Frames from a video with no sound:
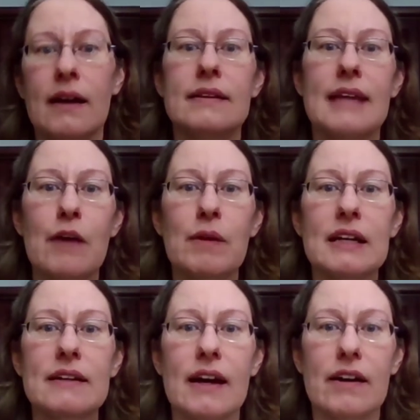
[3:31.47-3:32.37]
Now we
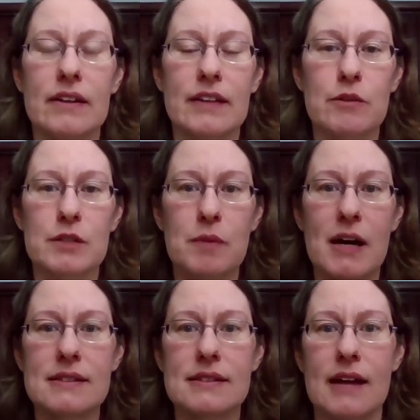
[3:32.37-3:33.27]
can calculate
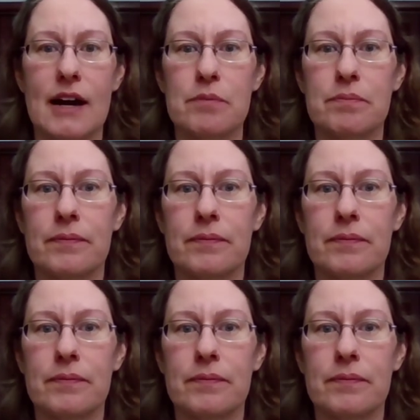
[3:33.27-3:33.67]
response time.